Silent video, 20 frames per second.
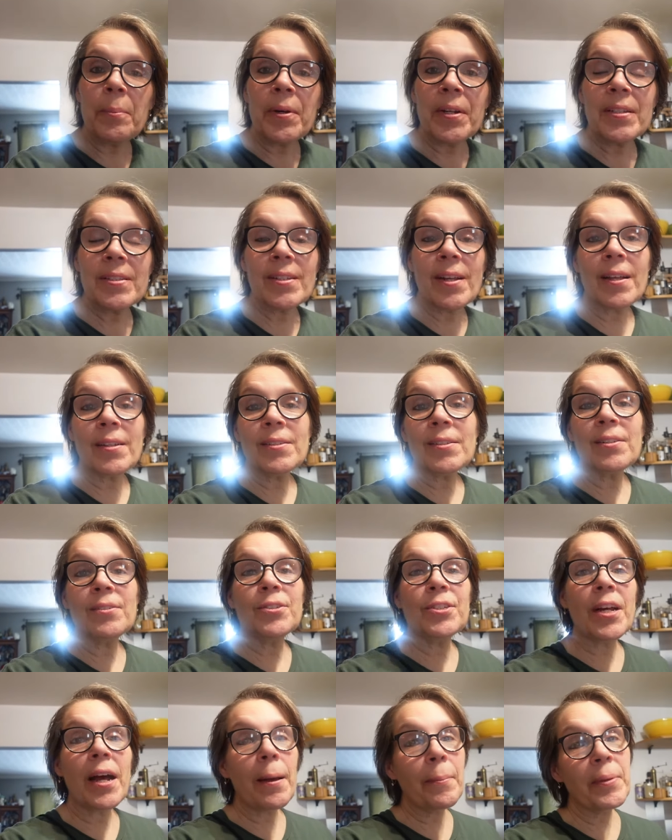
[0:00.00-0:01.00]
but it's also
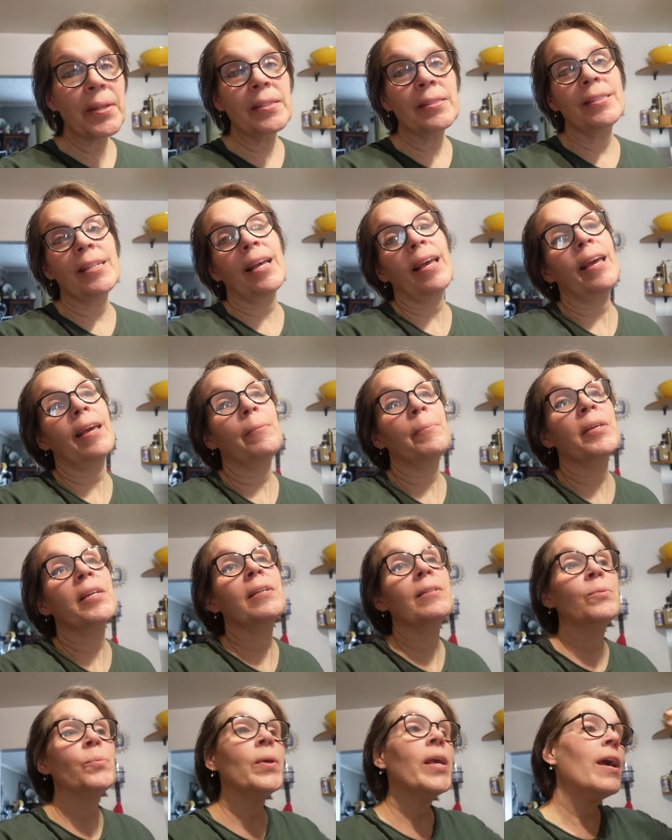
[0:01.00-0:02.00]
shopping day
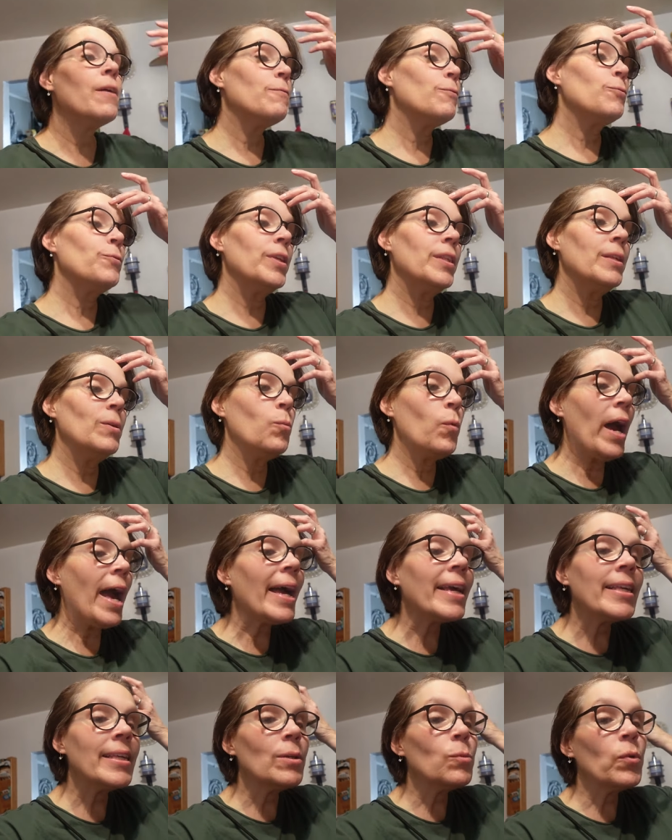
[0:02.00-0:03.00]
because we have a really
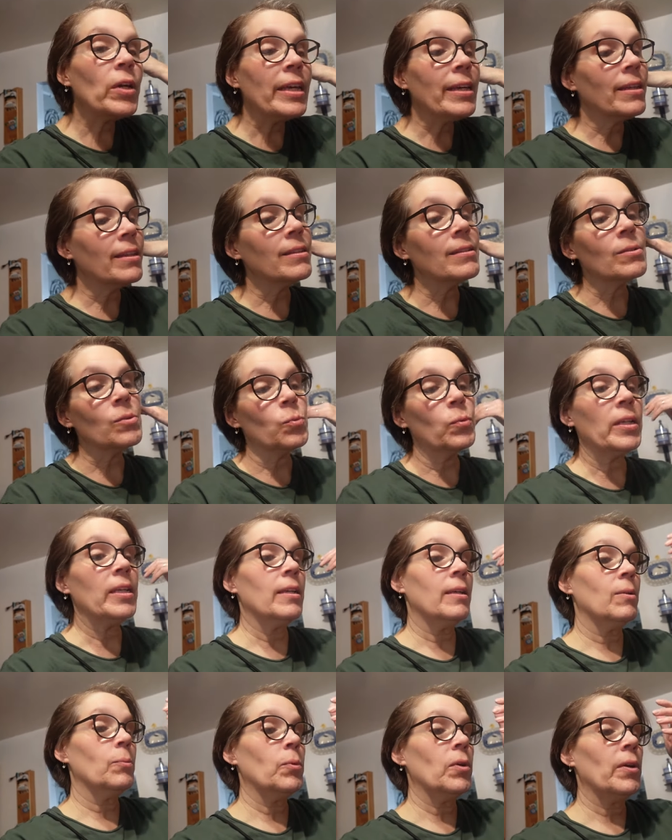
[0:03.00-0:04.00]
wacky week this
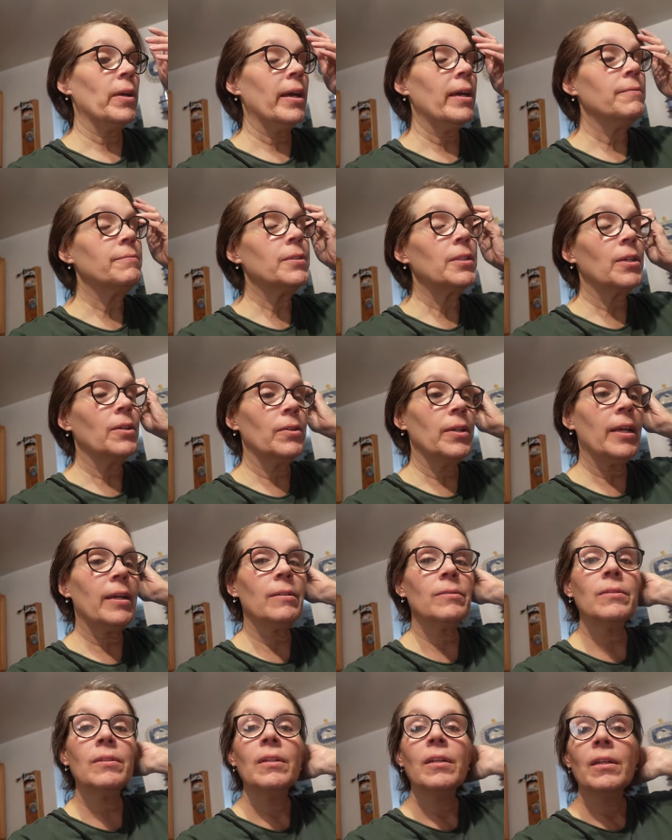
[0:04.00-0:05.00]
week where I have to go
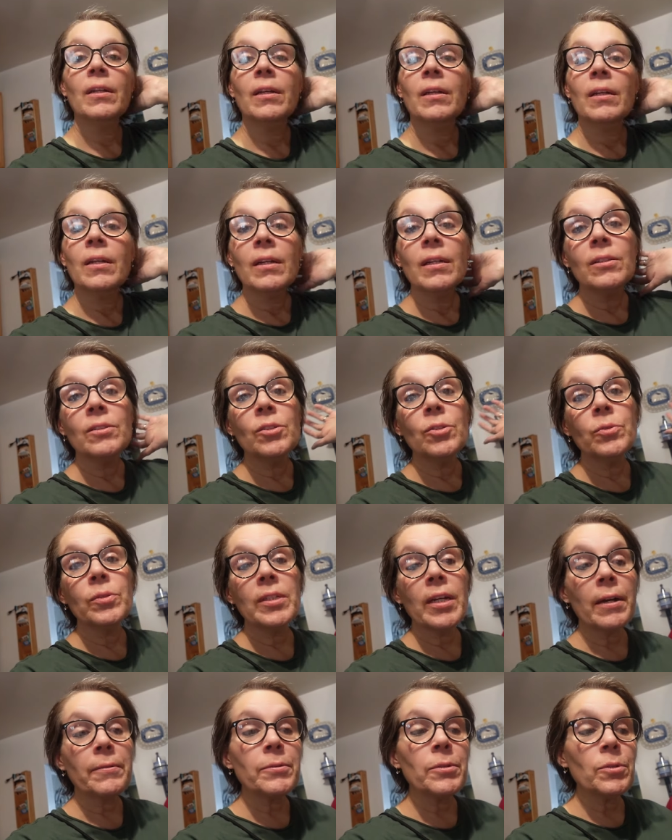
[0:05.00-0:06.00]
down to a
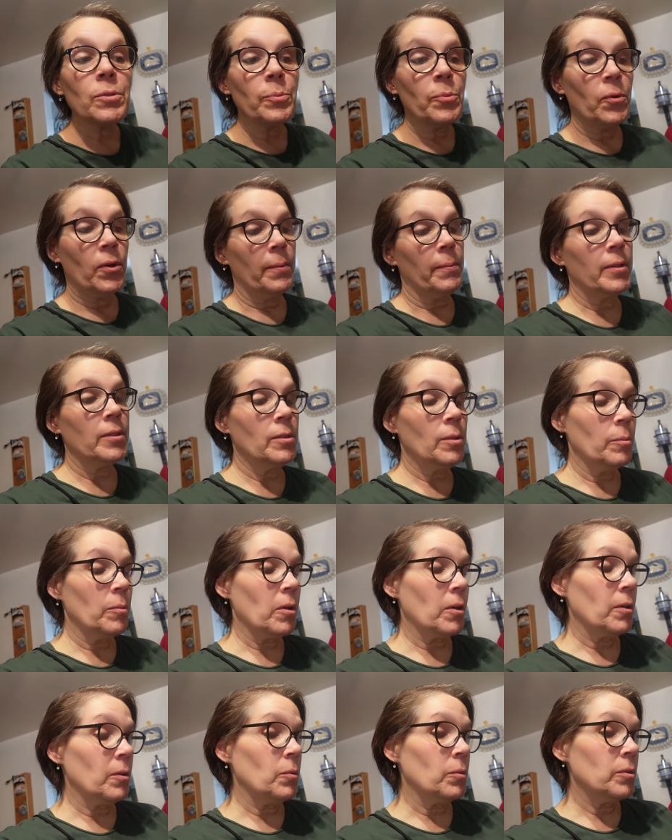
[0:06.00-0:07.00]
doctor's appointment
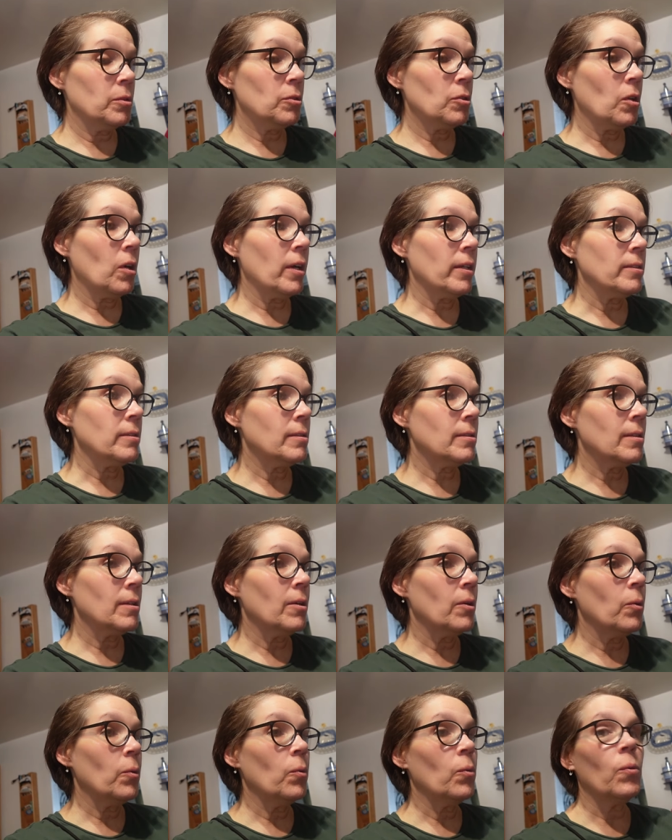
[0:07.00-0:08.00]
tomorrow with Sean.
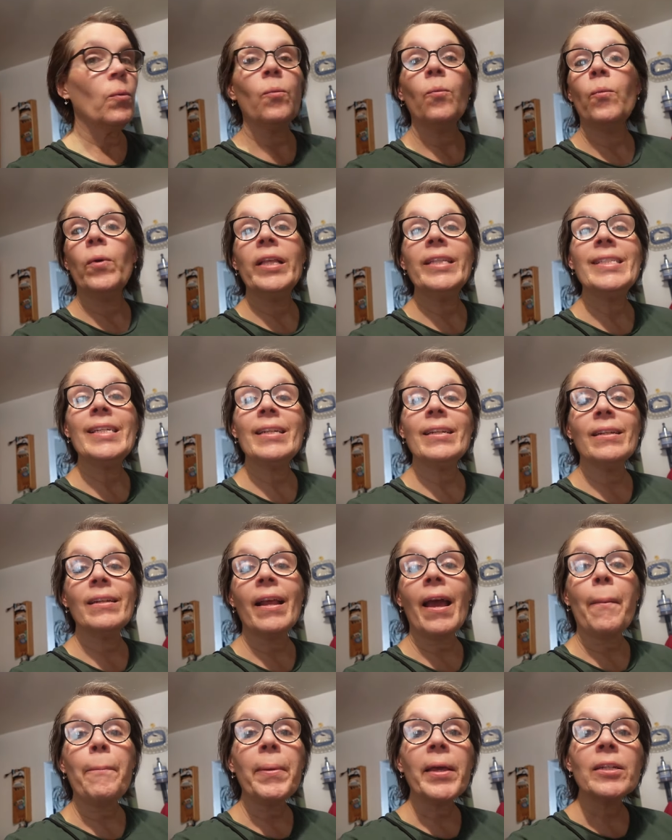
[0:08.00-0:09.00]
So we did an
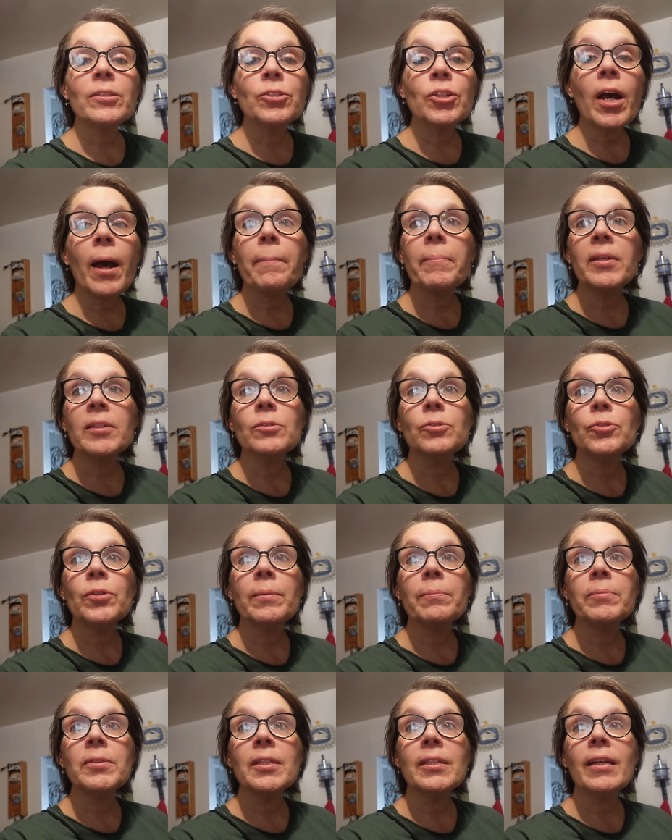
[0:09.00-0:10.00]
epic shopping
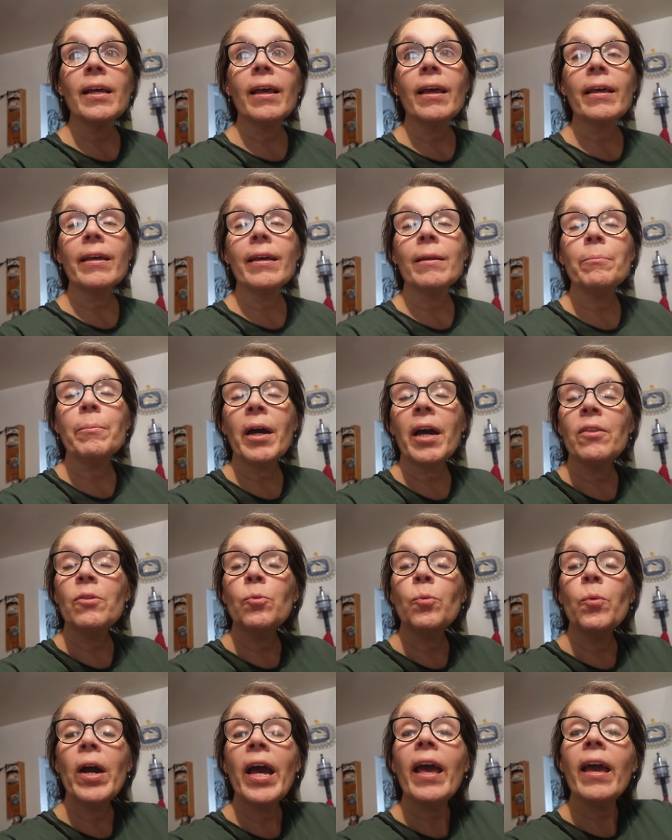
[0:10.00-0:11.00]
trip today. And by the
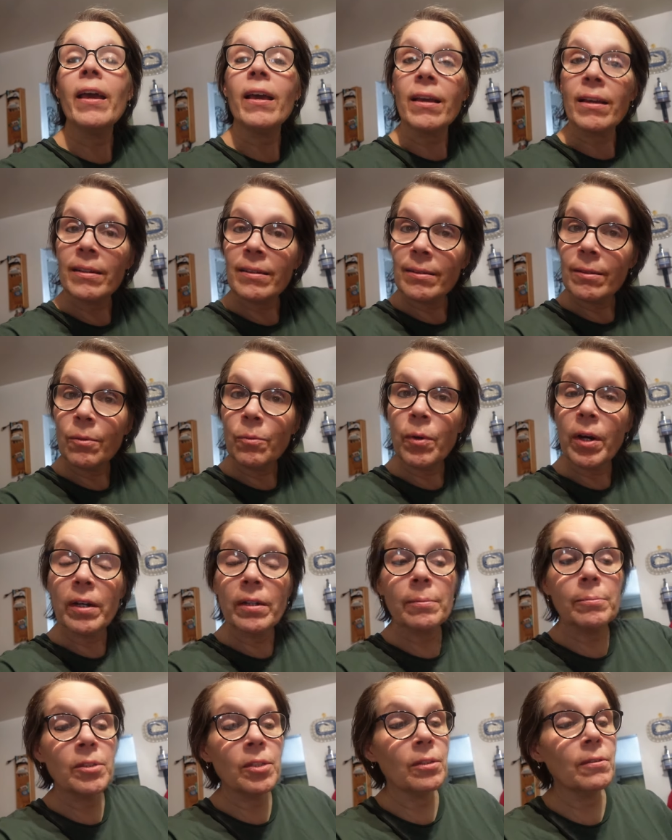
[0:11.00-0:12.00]
way,
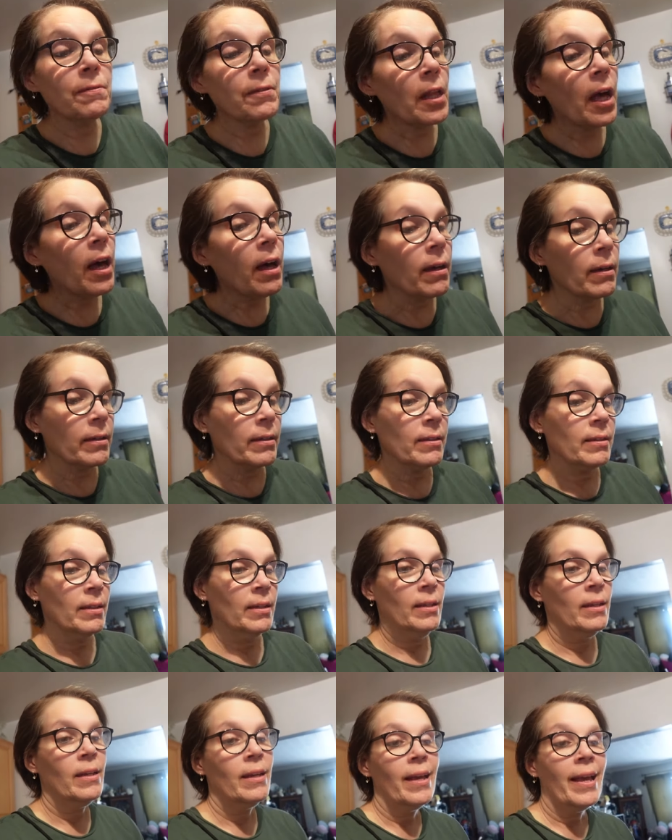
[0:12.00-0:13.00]
welcome to the vlog.
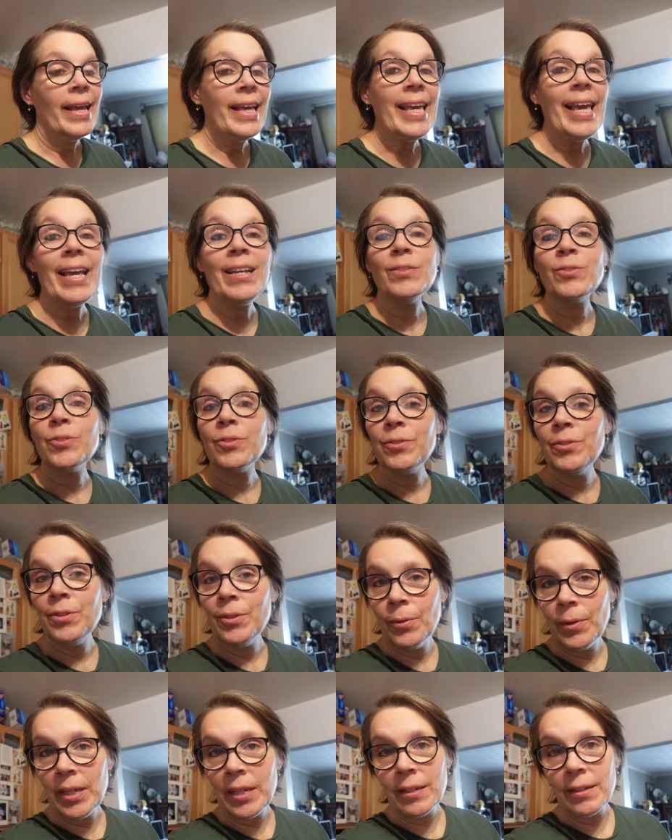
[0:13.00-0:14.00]
In case you're
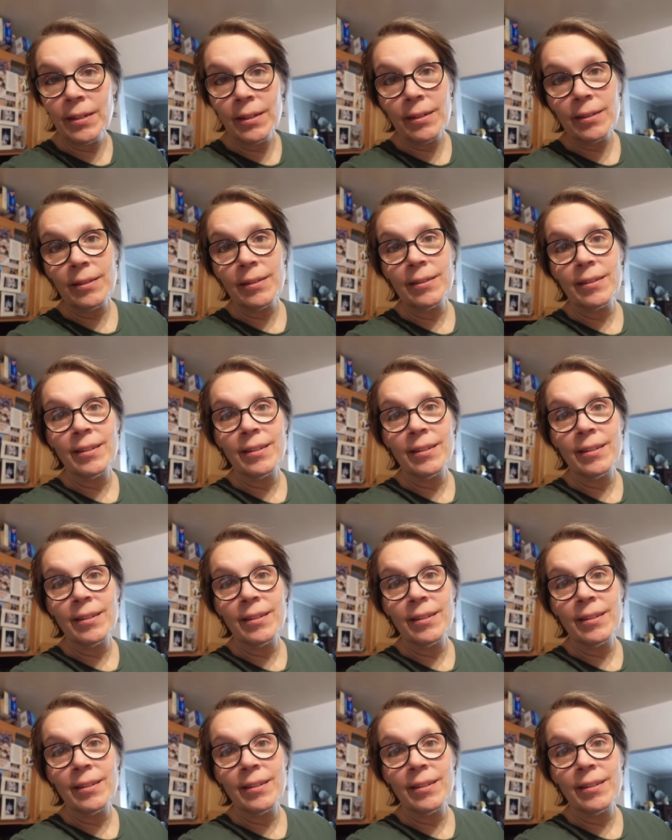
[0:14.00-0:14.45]
new here,